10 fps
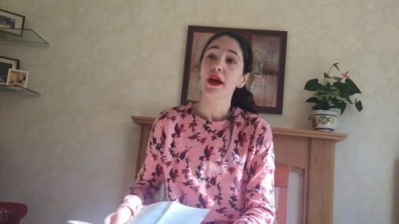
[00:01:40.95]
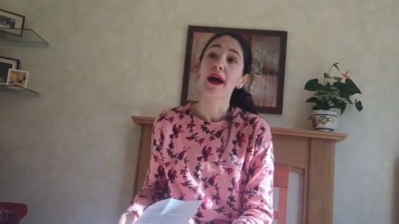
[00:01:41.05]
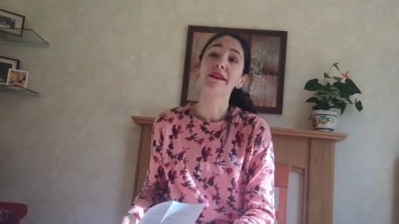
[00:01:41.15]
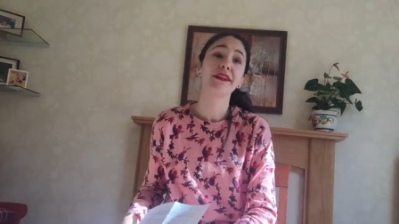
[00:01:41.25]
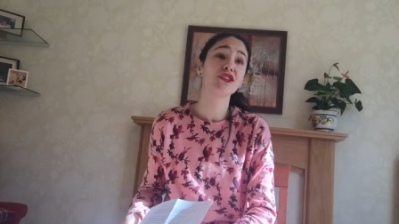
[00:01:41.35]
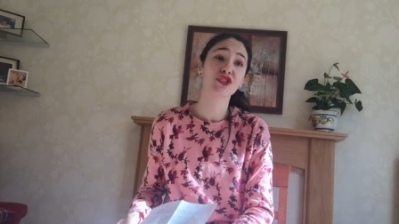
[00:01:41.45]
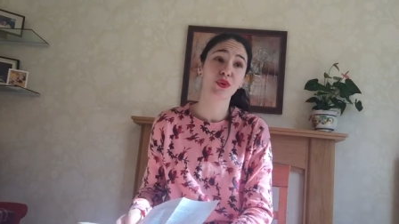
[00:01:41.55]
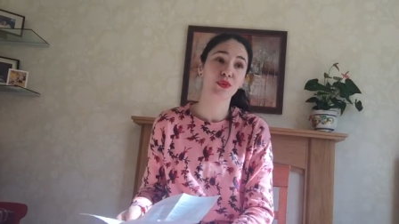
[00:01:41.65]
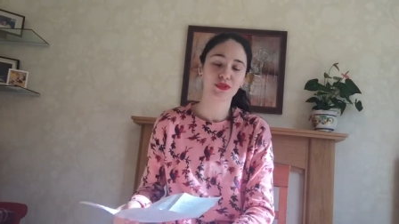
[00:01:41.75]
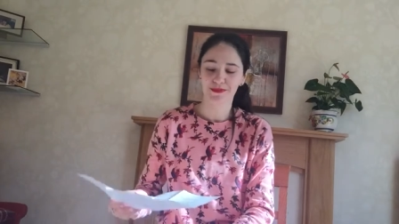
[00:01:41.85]
And he
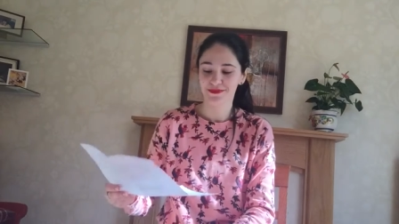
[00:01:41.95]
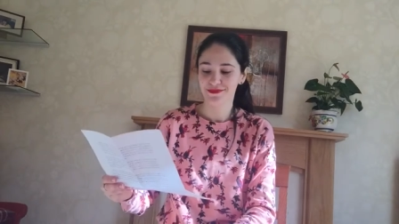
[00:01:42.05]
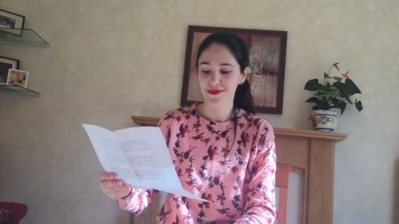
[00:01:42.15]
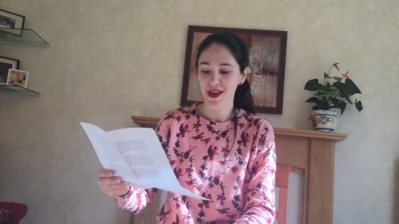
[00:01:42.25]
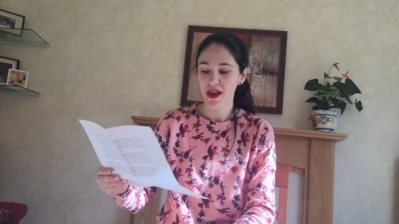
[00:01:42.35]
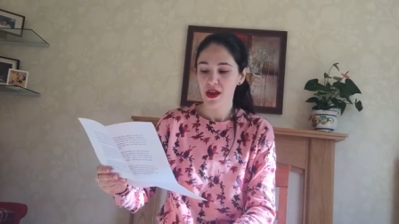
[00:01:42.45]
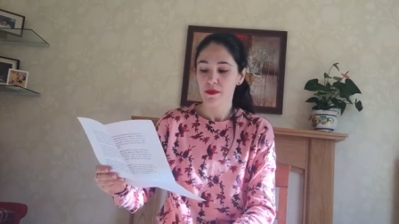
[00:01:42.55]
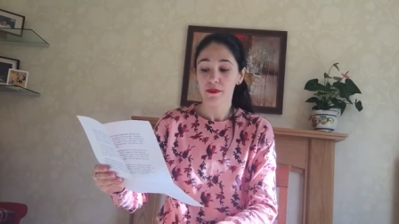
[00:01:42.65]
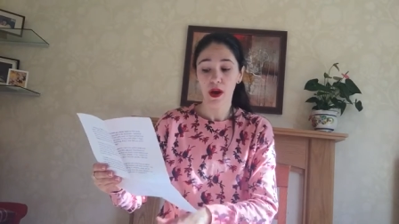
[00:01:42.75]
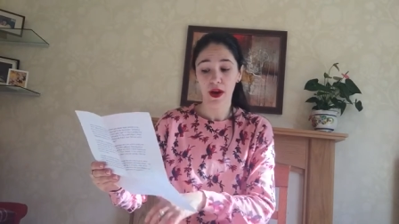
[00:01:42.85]
assured,
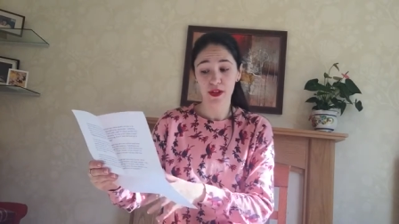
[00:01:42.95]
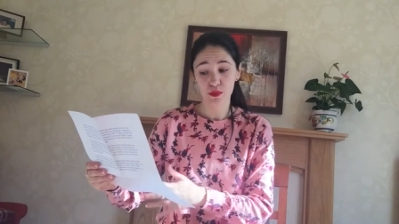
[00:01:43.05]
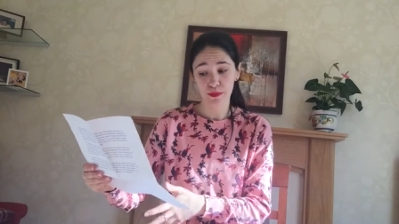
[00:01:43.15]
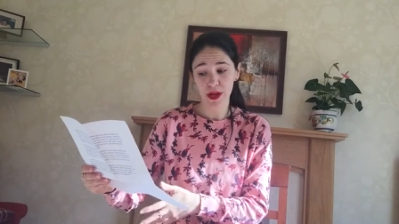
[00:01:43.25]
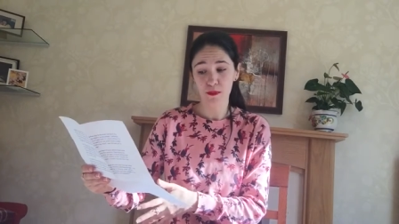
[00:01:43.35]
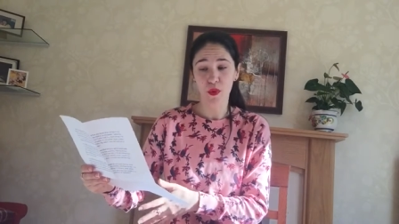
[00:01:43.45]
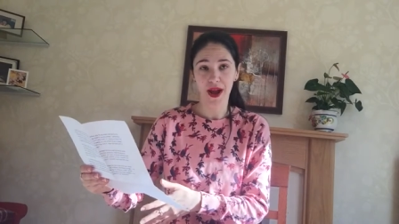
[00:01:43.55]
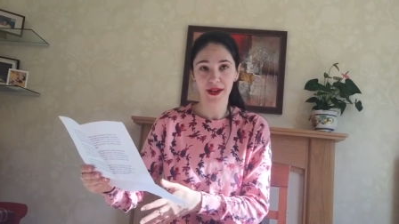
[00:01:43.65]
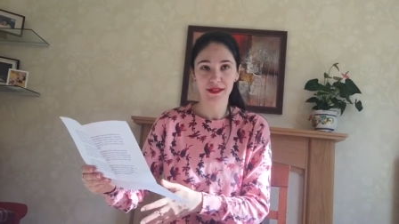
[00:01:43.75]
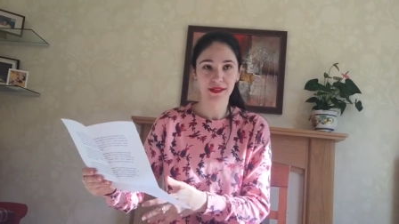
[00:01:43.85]
iron will become
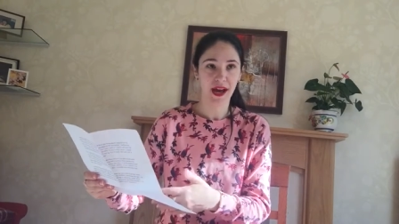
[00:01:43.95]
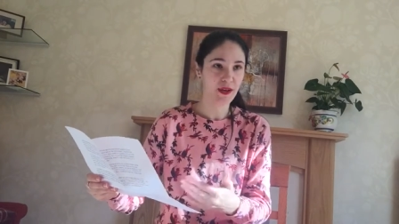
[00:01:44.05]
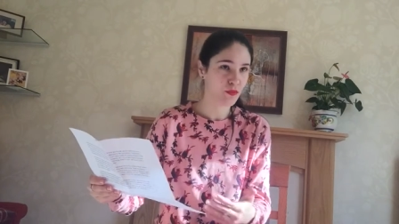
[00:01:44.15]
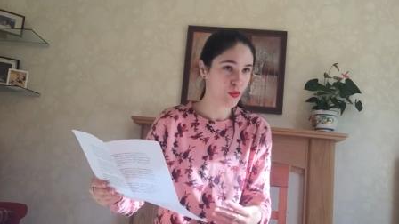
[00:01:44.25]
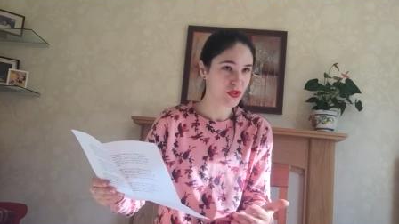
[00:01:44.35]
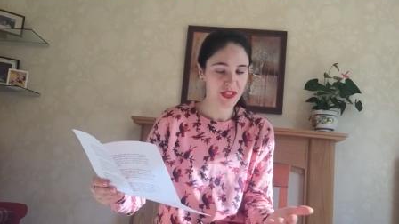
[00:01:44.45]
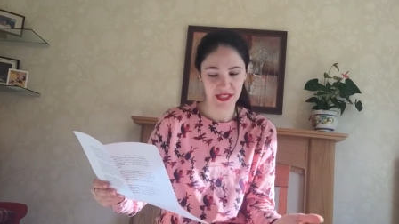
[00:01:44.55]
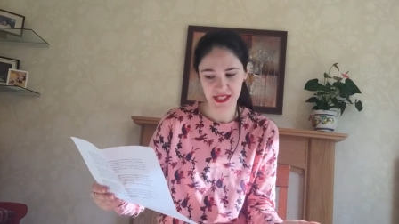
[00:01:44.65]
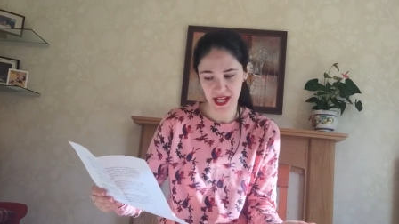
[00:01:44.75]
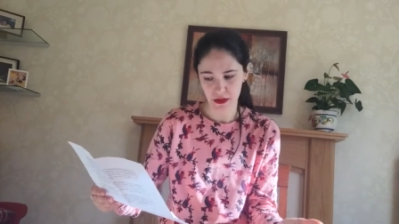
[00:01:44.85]
wax and water
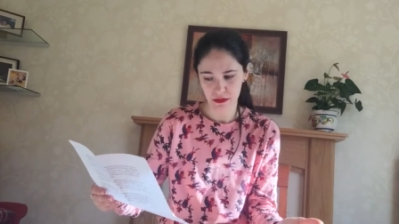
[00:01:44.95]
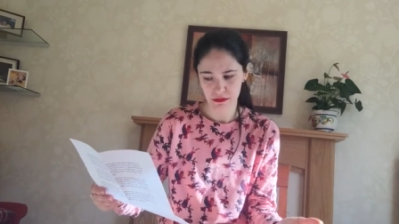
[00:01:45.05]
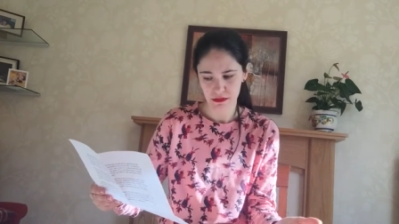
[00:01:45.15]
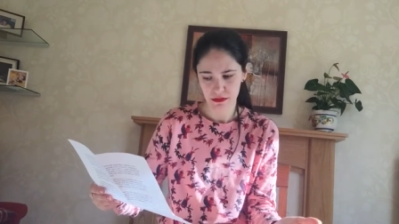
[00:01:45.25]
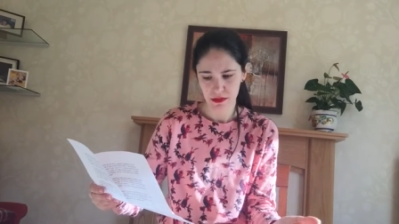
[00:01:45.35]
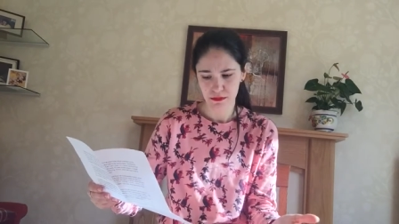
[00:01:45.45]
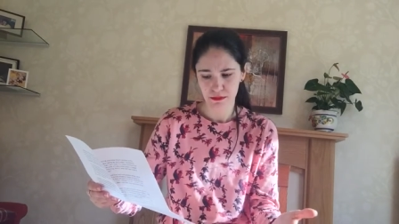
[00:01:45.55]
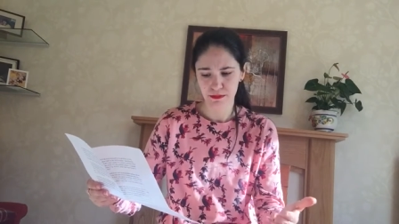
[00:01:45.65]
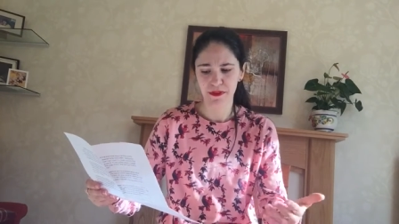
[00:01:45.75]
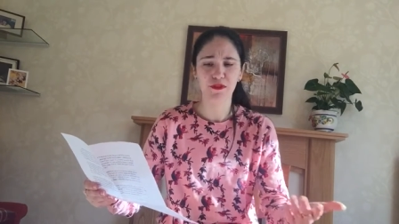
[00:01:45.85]
steel,
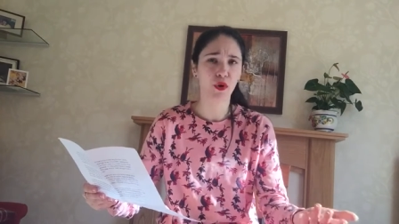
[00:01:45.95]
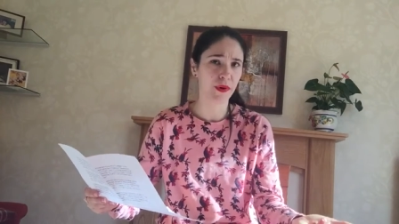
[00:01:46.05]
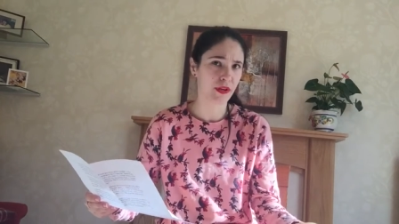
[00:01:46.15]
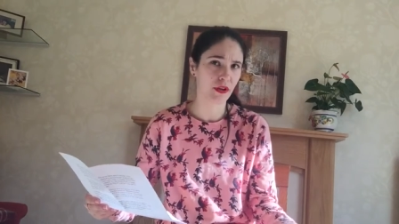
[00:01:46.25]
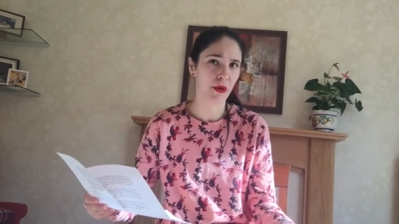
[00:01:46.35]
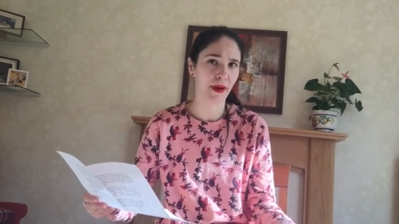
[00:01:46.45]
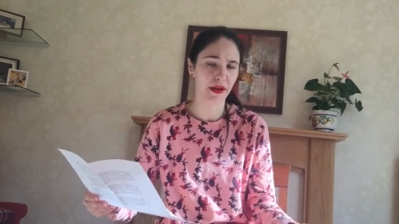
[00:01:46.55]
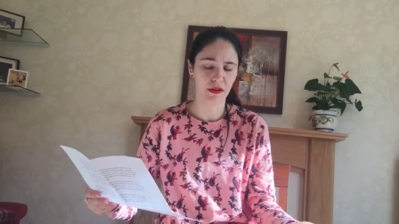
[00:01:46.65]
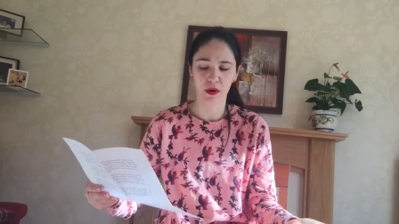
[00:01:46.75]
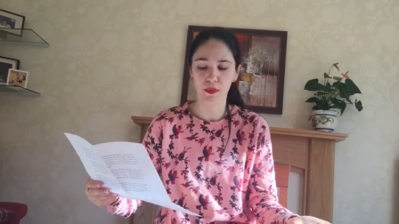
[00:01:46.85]
before we could go
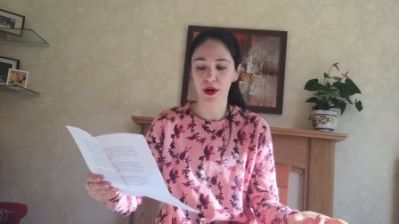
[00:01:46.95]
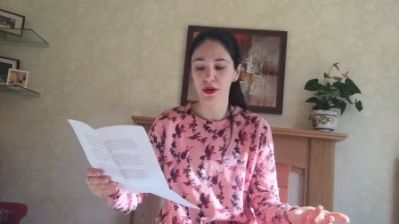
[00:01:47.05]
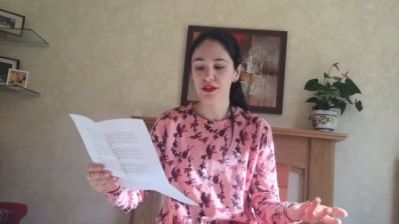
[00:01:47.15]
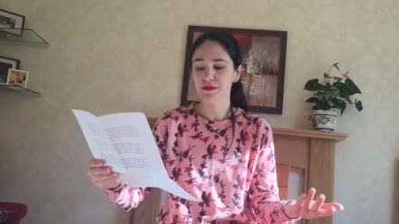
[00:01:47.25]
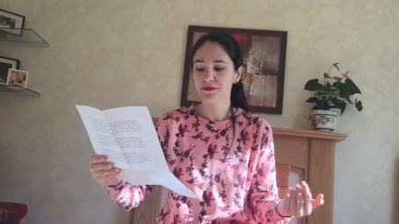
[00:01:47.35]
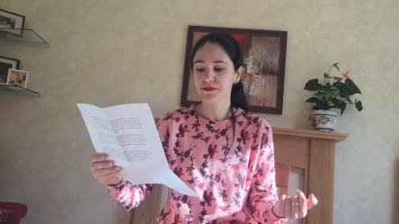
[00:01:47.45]
back on our word.